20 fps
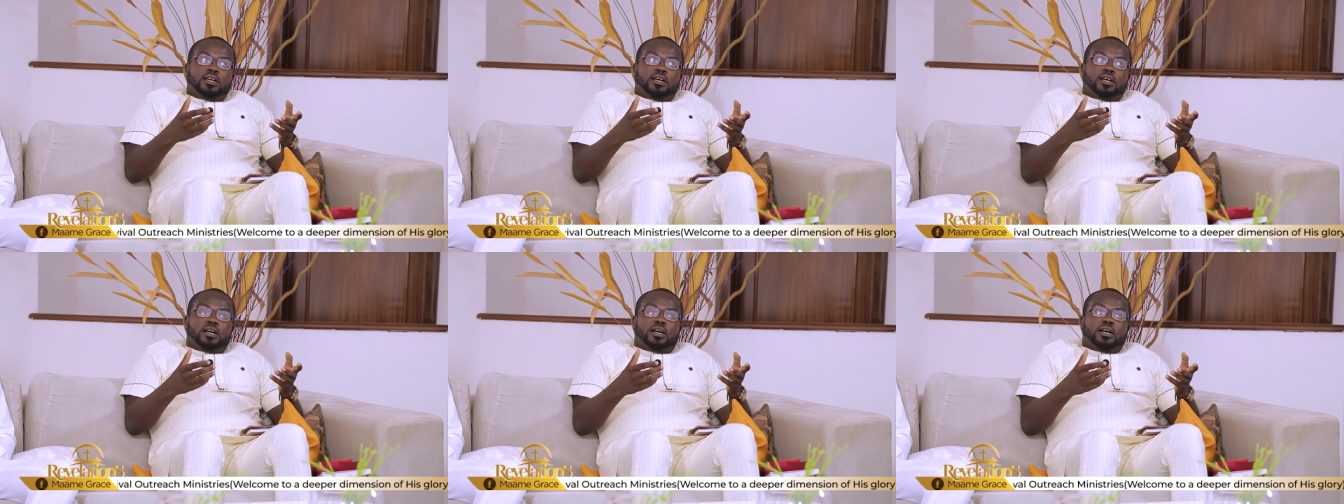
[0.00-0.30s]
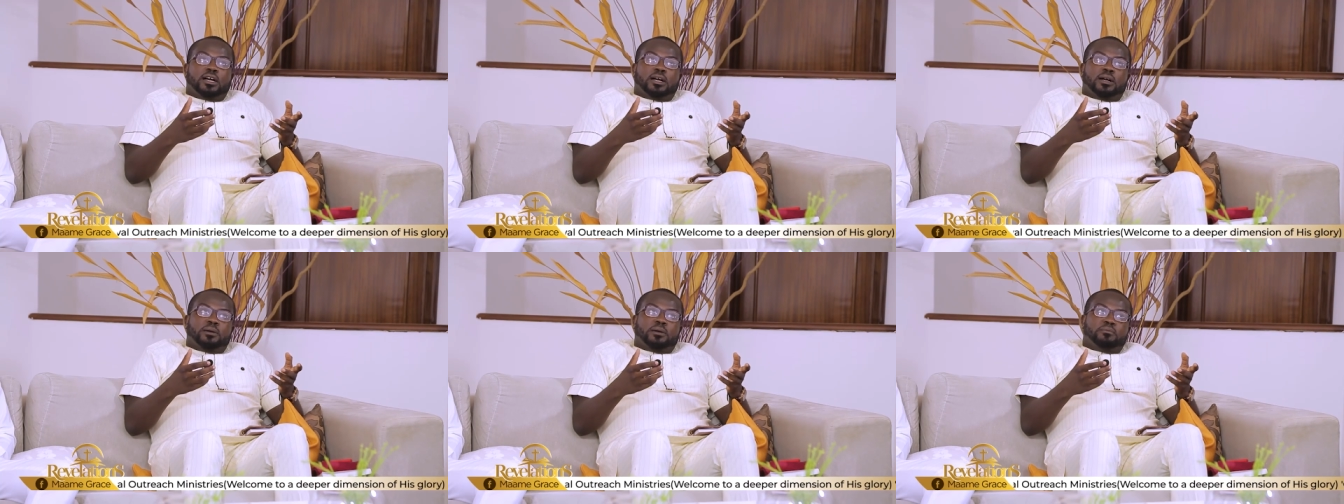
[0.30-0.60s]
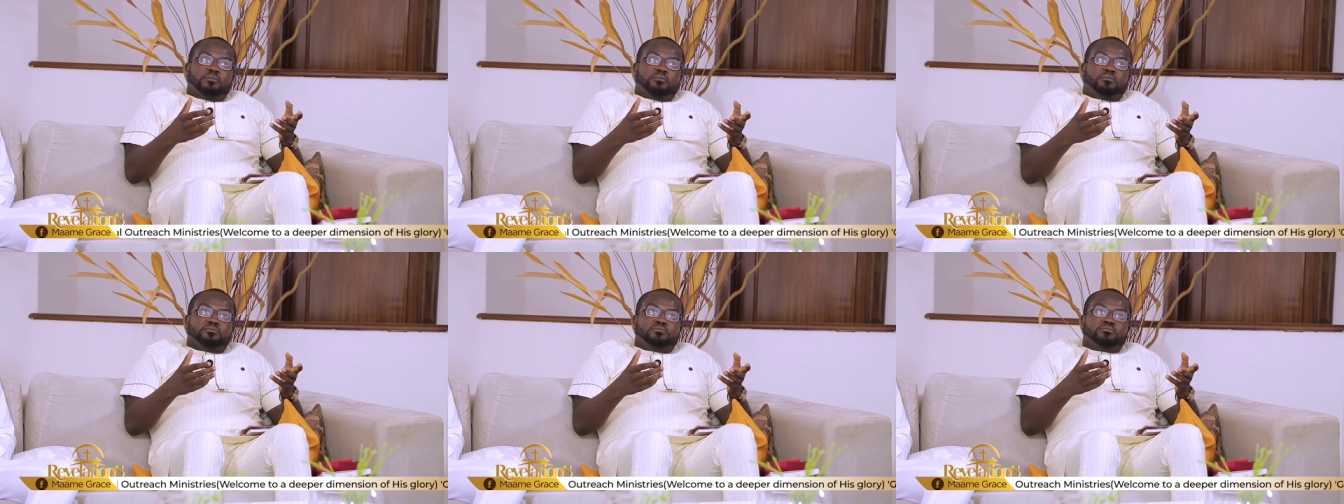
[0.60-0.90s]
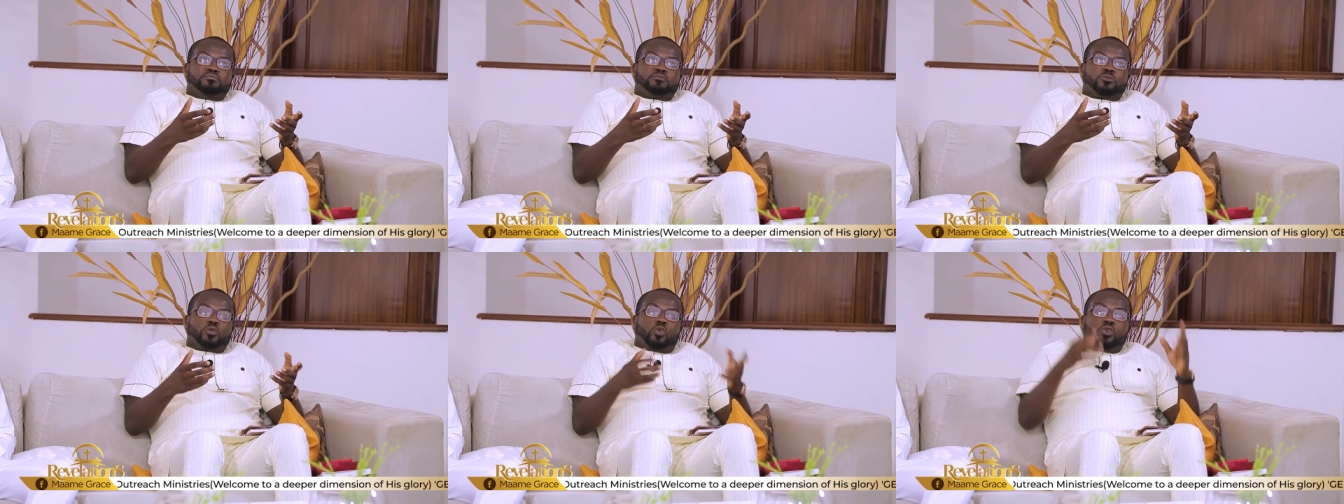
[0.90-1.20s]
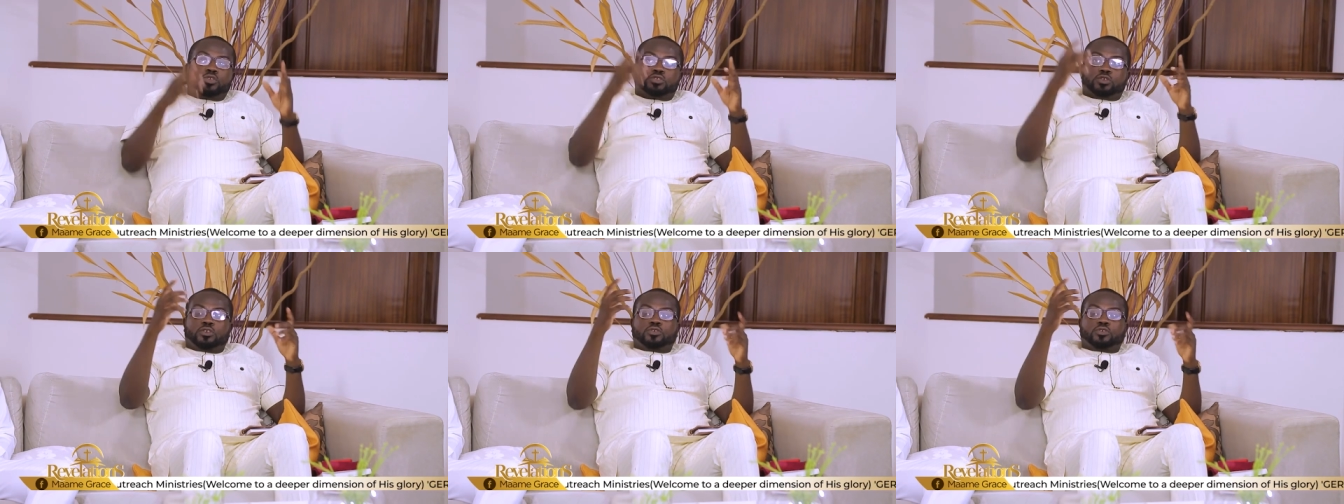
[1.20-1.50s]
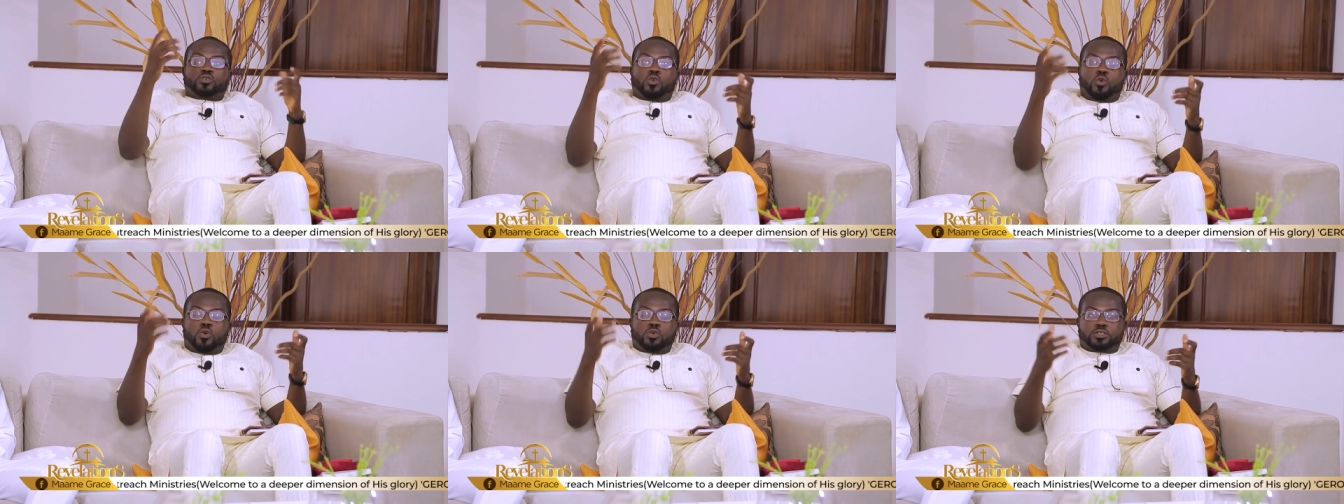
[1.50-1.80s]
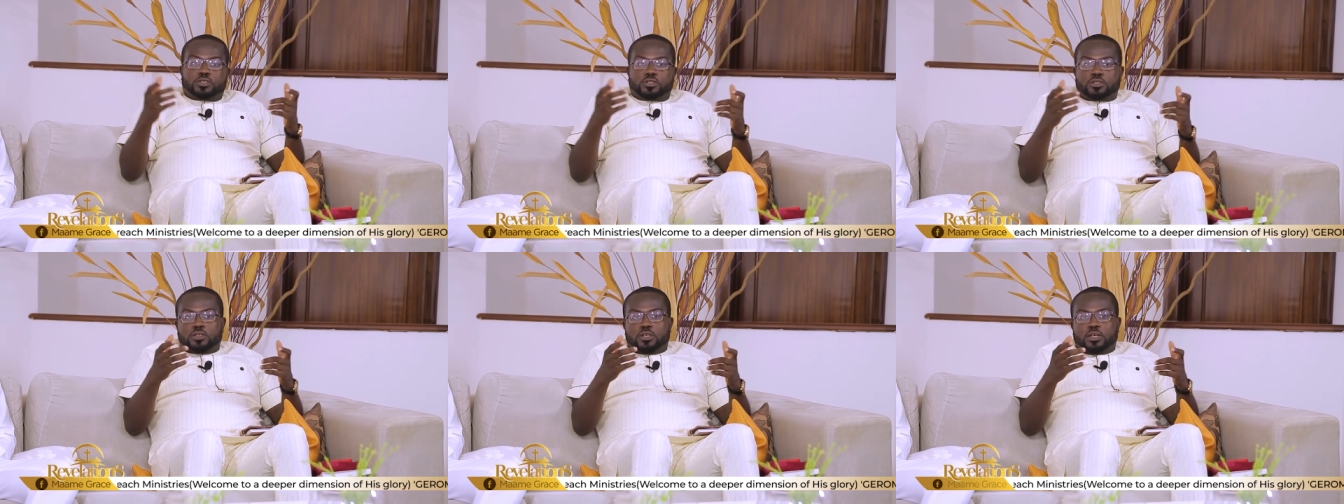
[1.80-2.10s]
um, quote
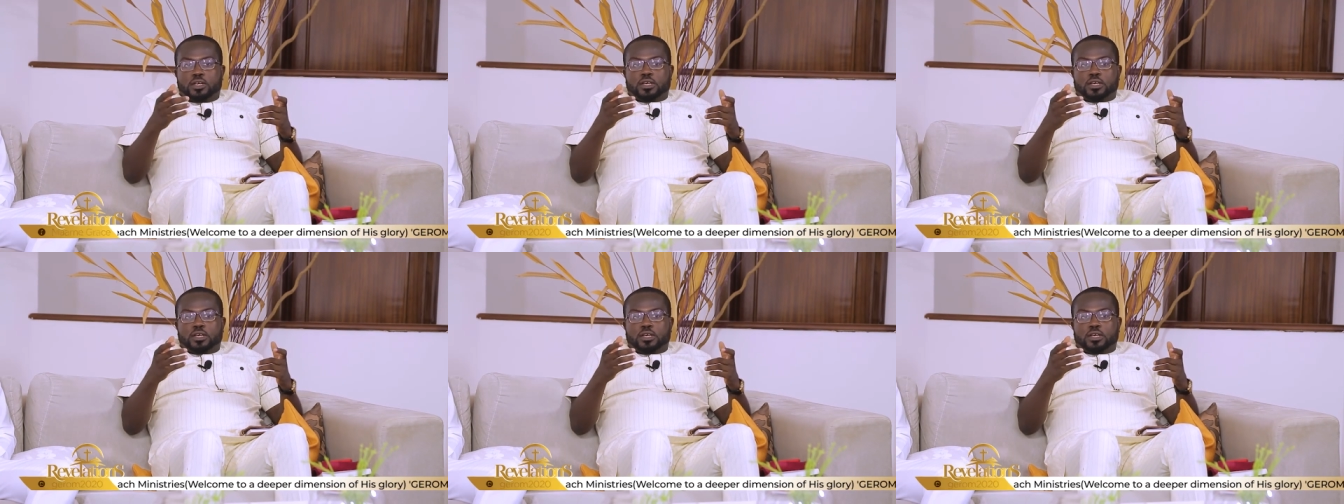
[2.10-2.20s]
unquote,